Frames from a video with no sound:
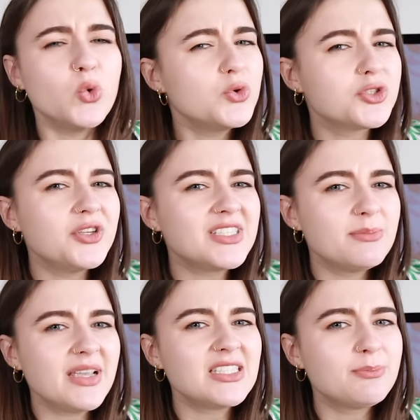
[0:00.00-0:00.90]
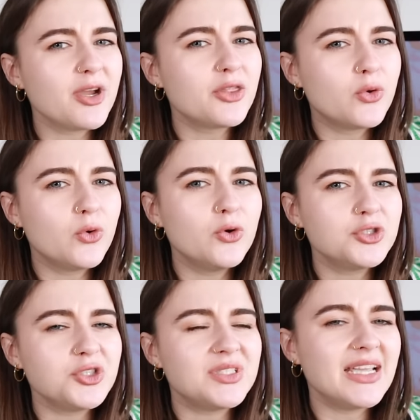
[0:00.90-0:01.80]
also dismissed by the court
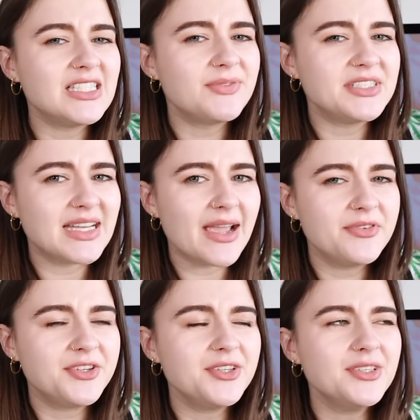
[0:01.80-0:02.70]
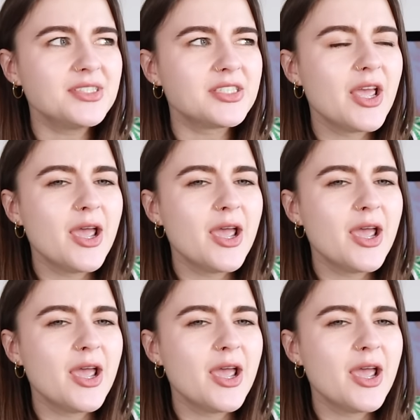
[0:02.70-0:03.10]
due to insufficient evidence,